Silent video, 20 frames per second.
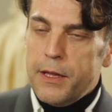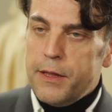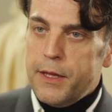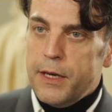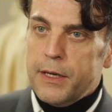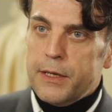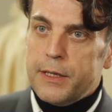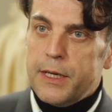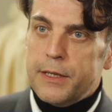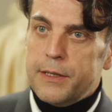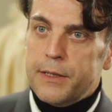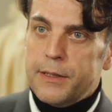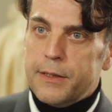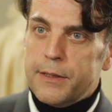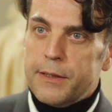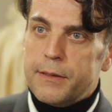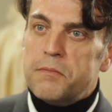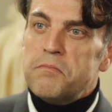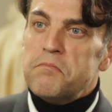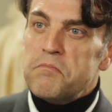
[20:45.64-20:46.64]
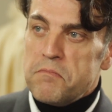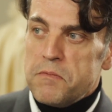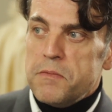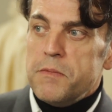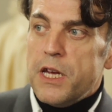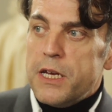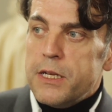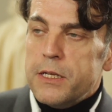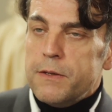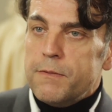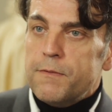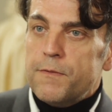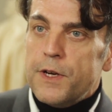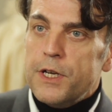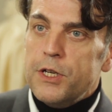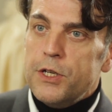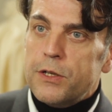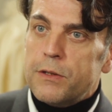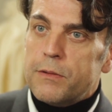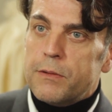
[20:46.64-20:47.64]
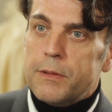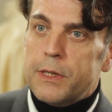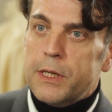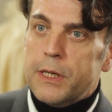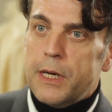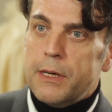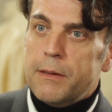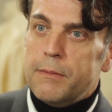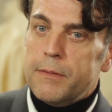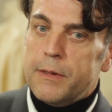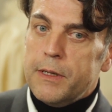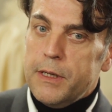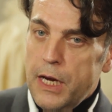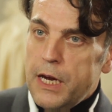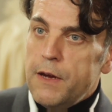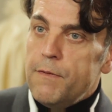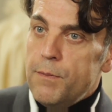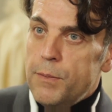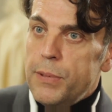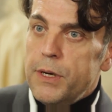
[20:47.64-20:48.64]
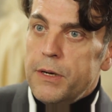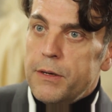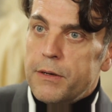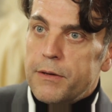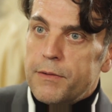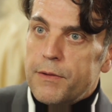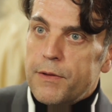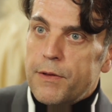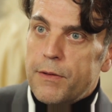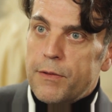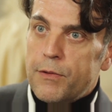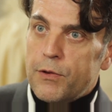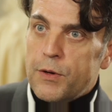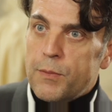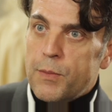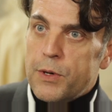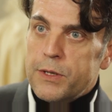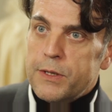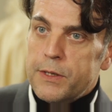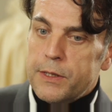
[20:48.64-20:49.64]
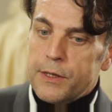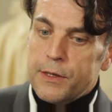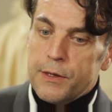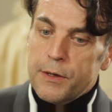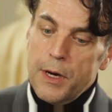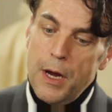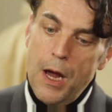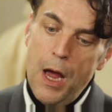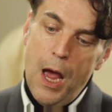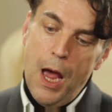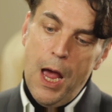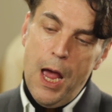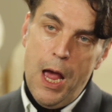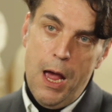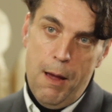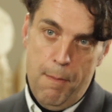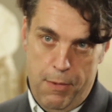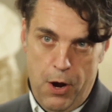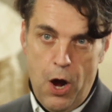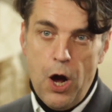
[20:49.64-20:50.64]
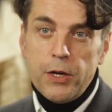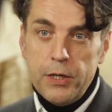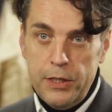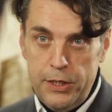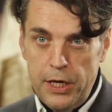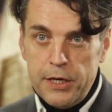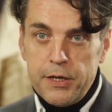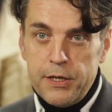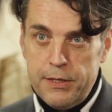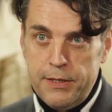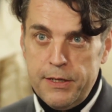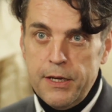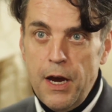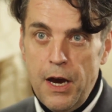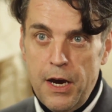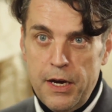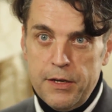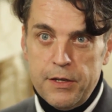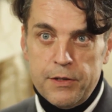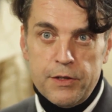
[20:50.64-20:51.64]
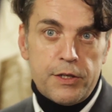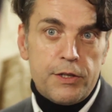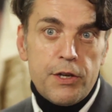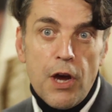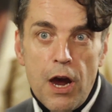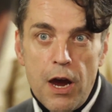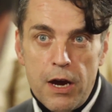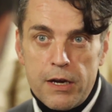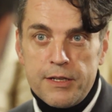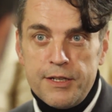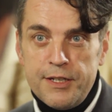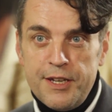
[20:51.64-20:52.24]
I think that yes, fashion can give birth to the monster. On the other side, on the dark